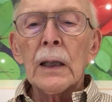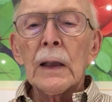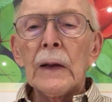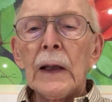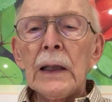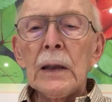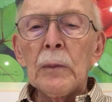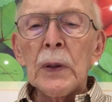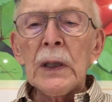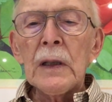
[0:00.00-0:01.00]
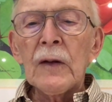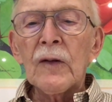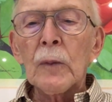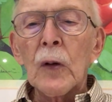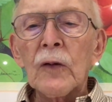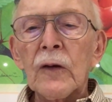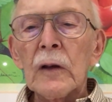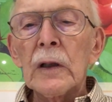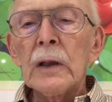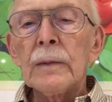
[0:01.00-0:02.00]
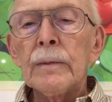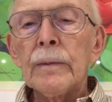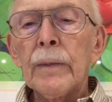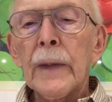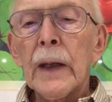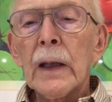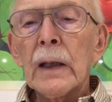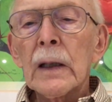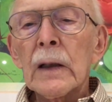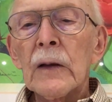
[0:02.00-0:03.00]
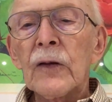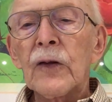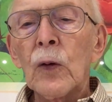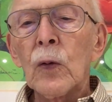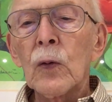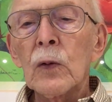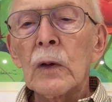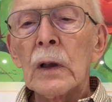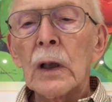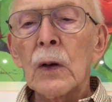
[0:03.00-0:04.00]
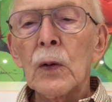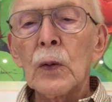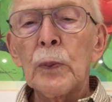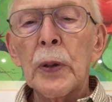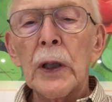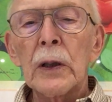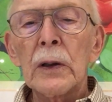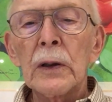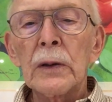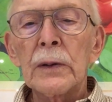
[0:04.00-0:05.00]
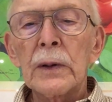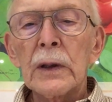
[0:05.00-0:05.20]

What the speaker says: They eat beans mostly, this old yellow pair.